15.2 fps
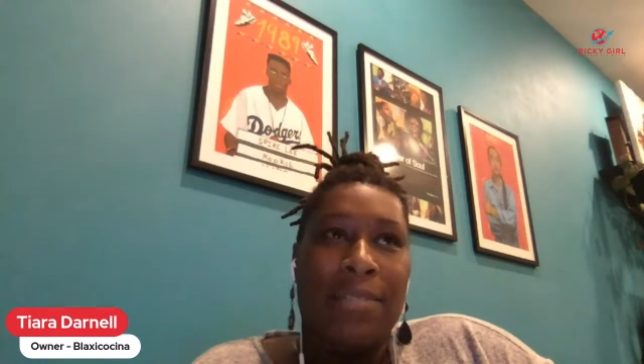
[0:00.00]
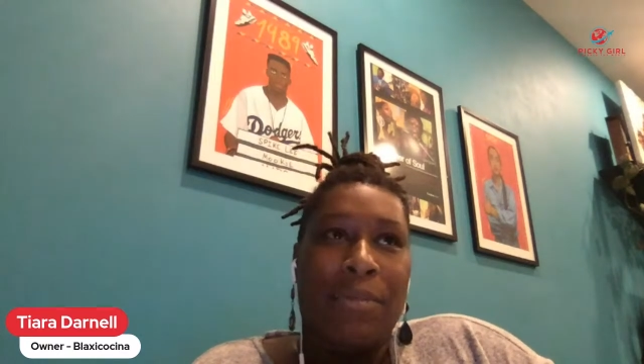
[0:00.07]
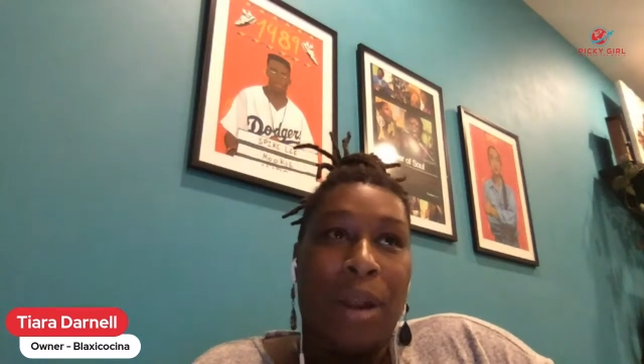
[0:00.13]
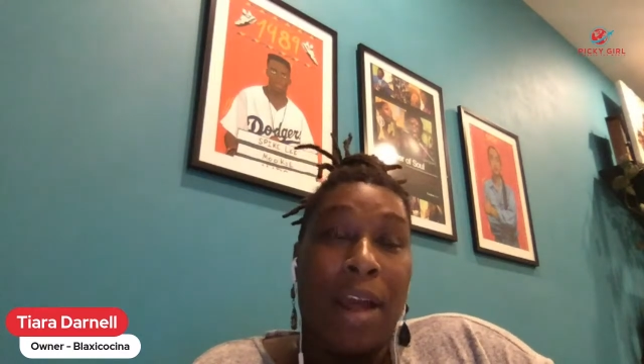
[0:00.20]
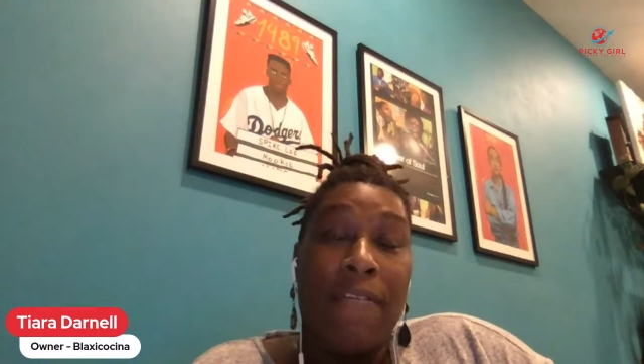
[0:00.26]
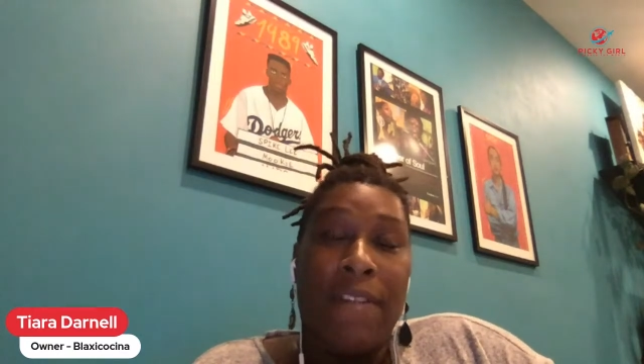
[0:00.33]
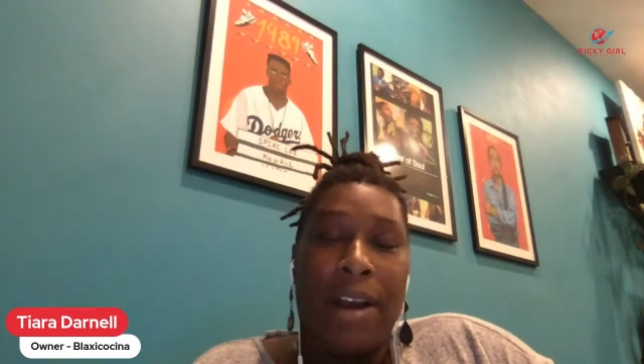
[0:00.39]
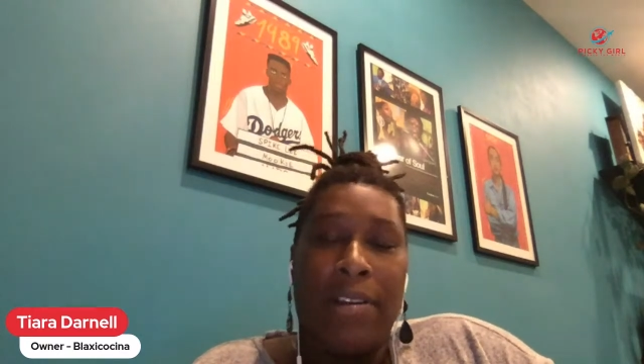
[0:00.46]
what
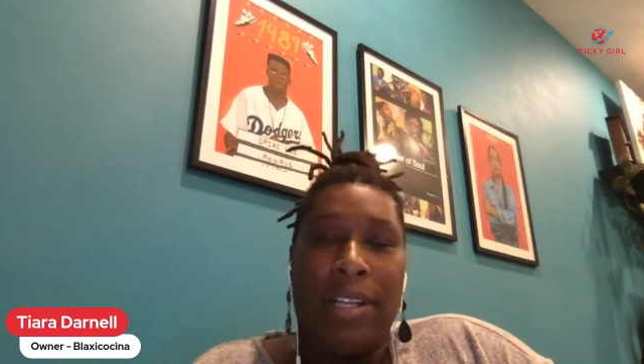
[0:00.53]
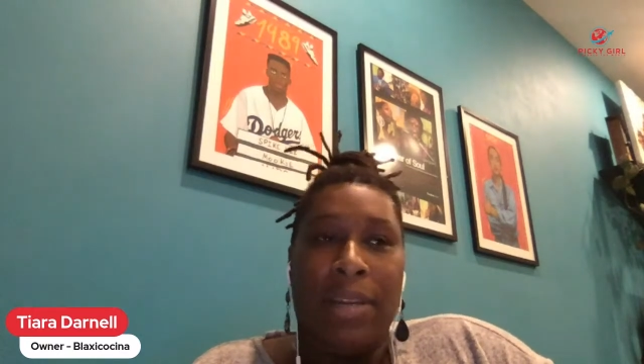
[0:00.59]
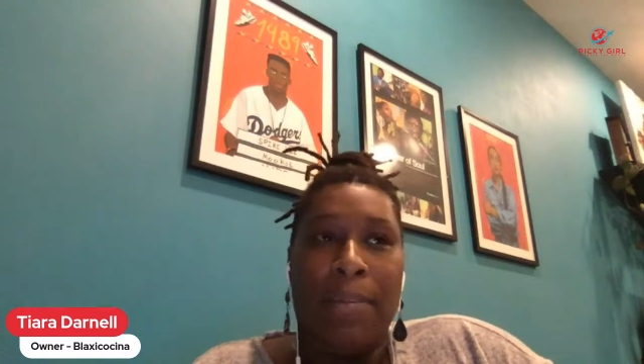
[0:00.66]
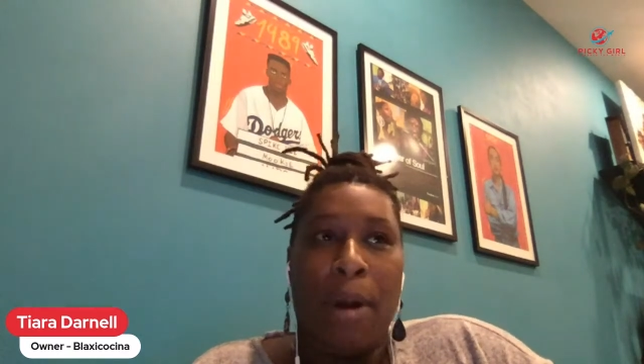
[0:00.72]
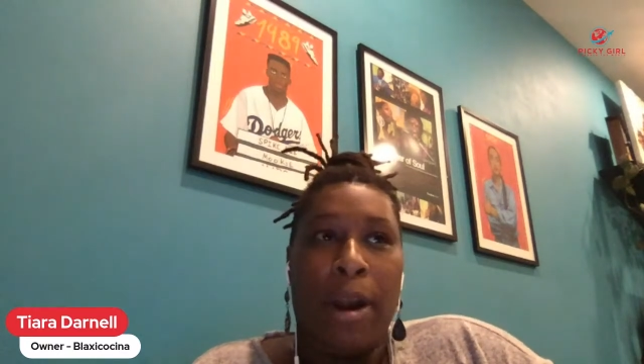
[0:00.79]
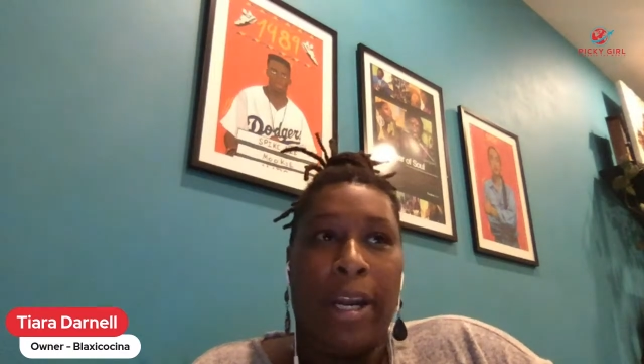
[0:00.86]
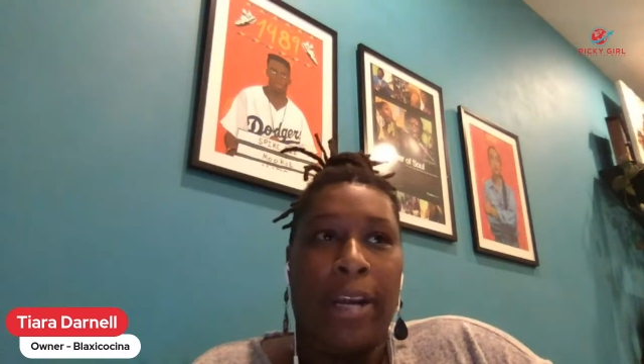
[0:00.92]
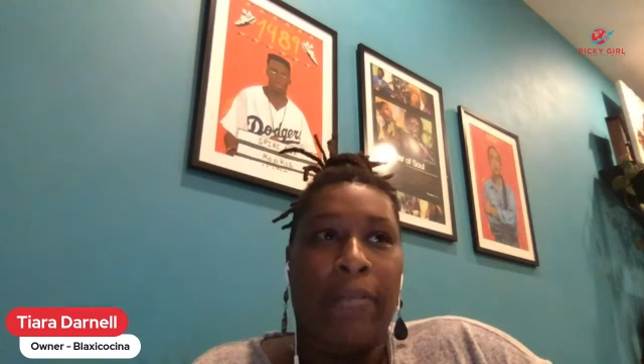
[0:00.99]
I found in the
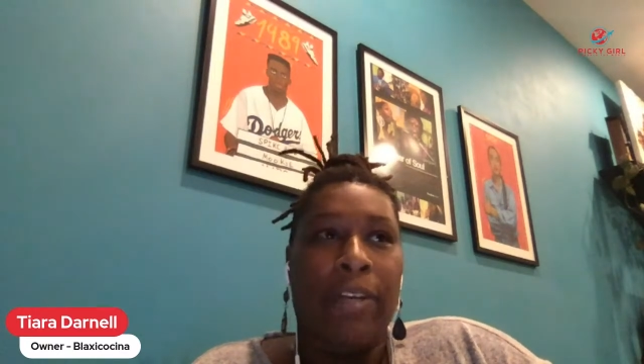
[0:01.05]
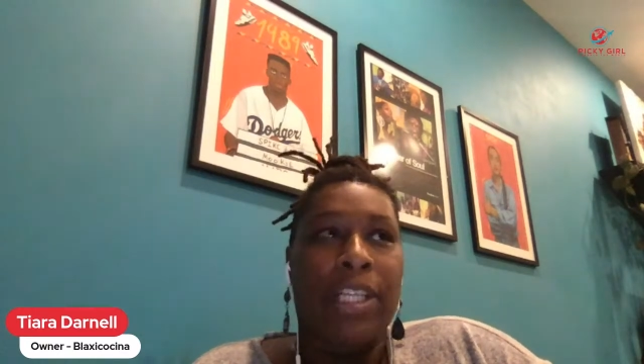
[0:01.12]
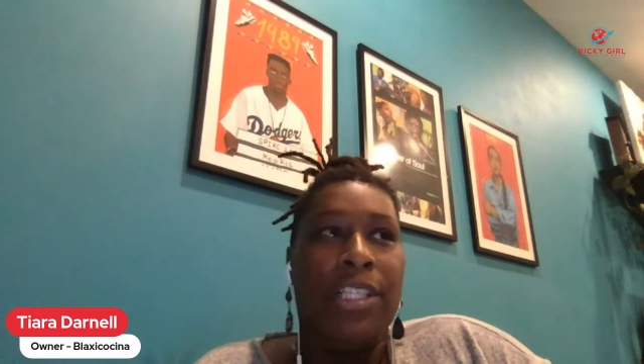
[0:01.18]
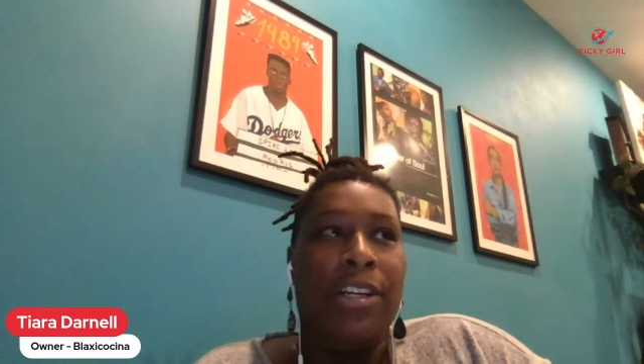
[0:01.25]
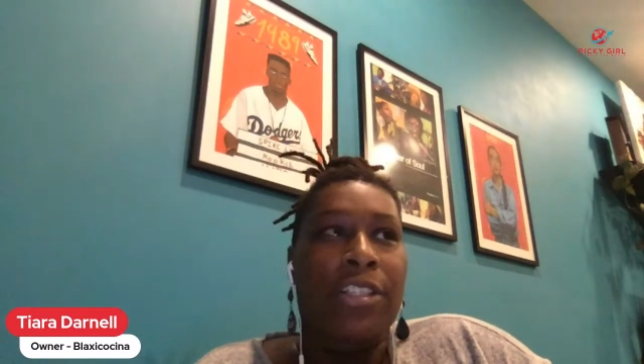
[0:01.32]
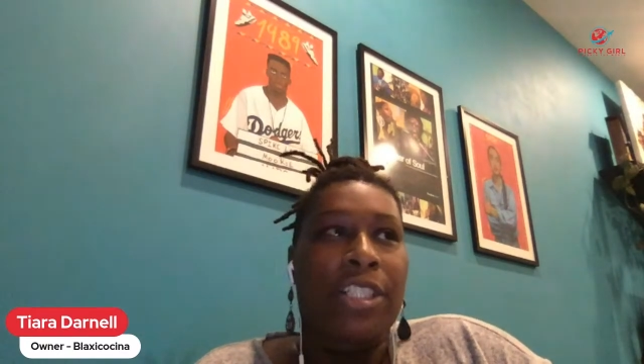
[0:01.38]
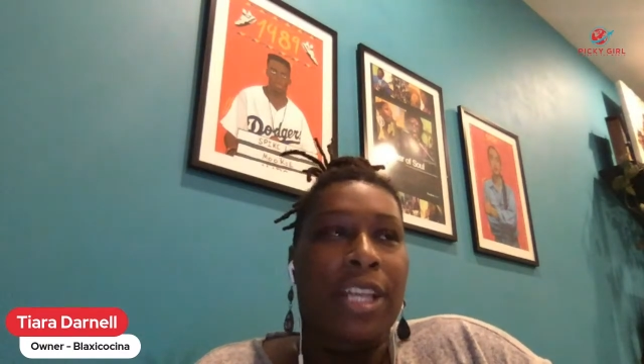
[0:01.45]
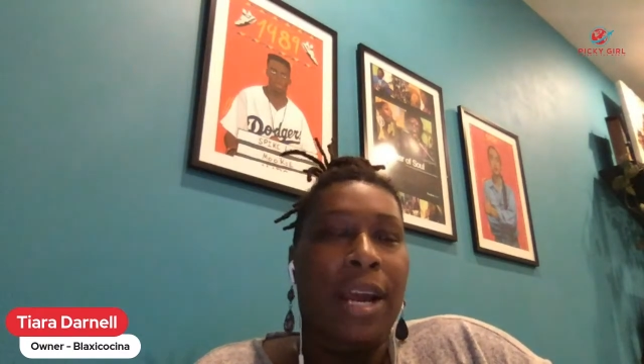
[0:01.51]
market
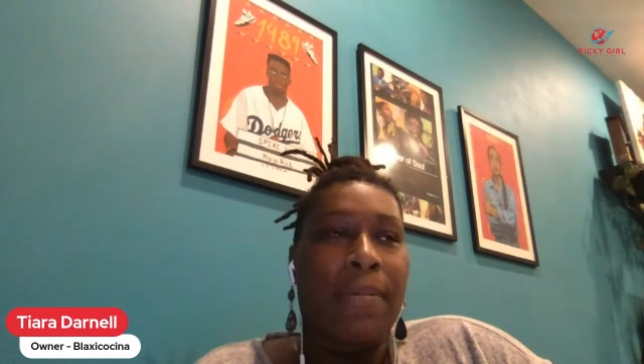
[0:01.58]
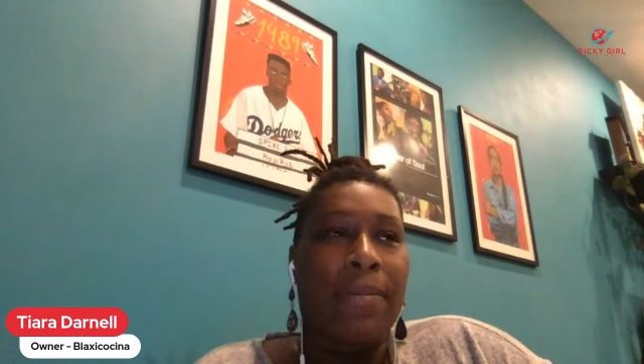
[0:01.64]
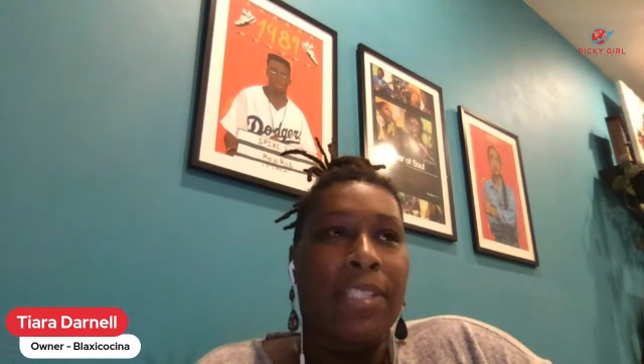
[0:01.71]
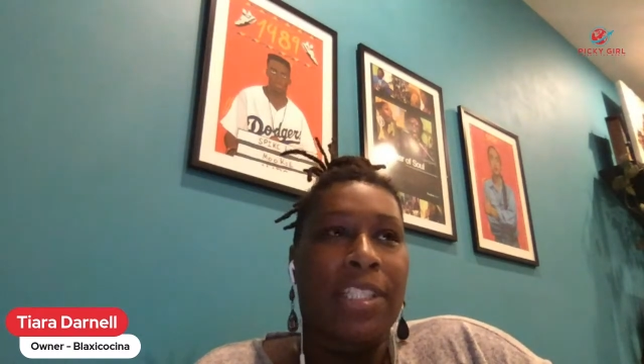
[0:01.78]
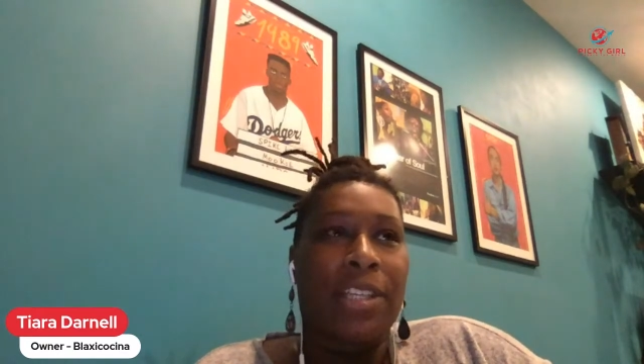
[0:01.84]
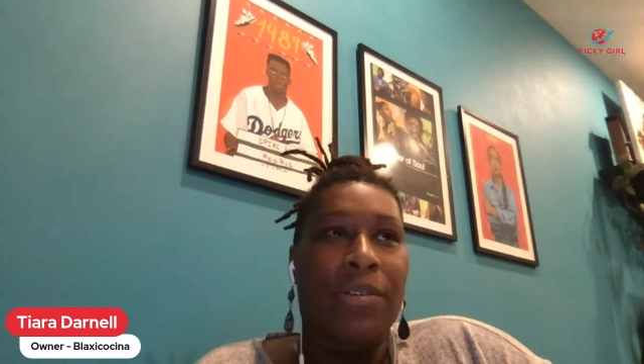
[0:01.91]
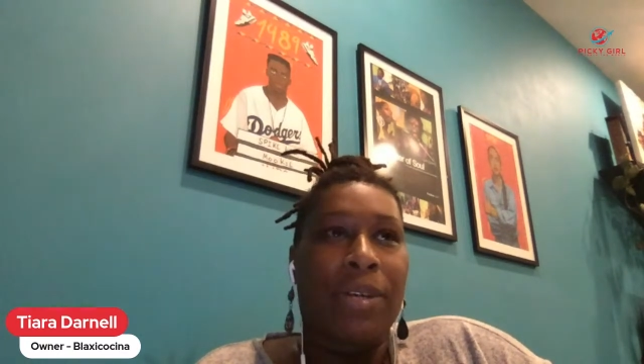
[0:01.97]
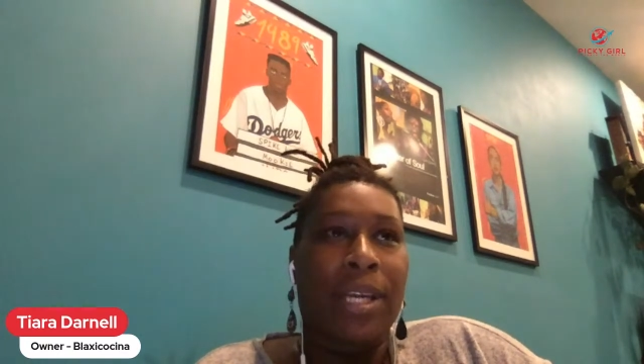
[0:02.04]
research that I was
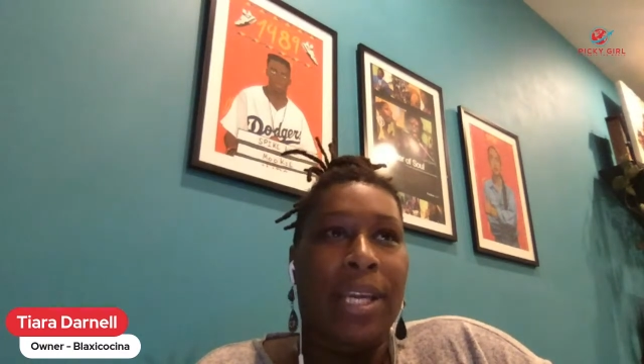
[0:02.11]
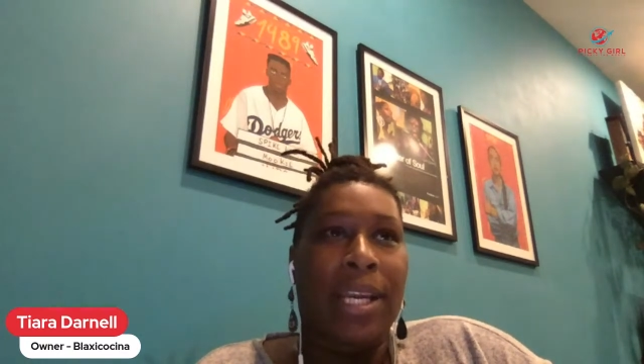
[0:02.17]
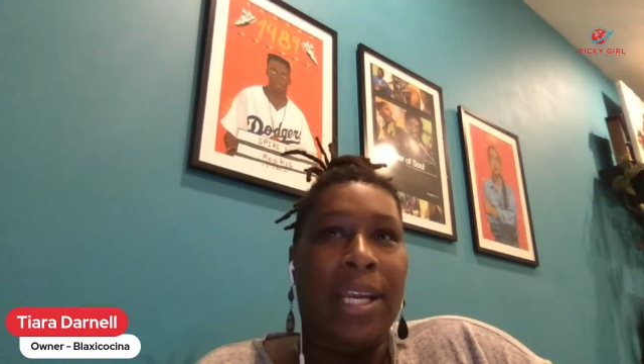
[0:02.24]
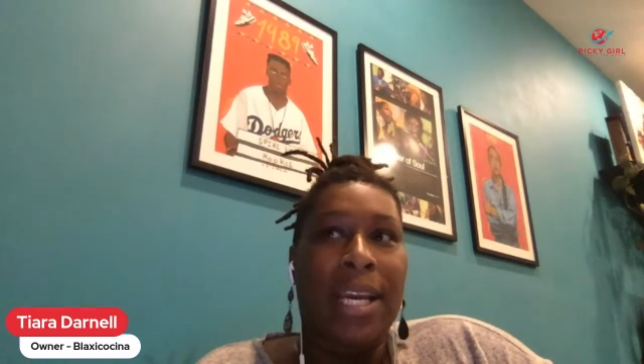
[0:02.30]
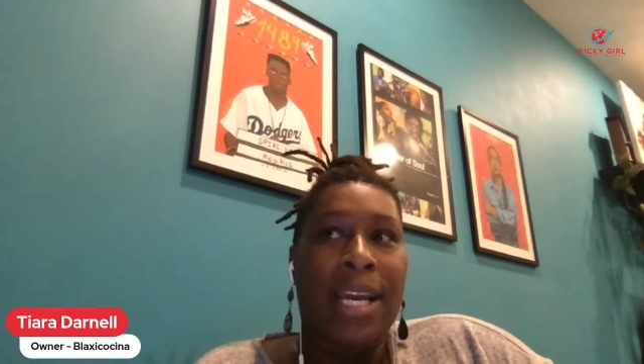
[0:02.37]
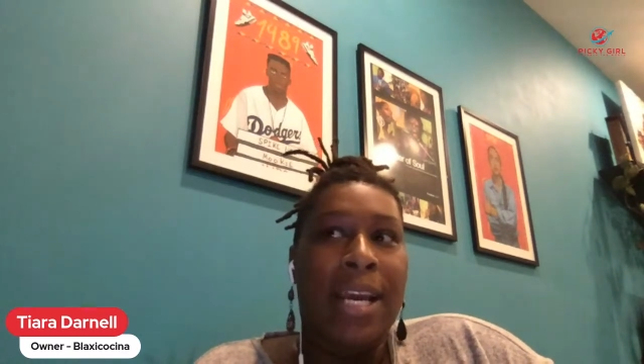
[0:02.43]
doing.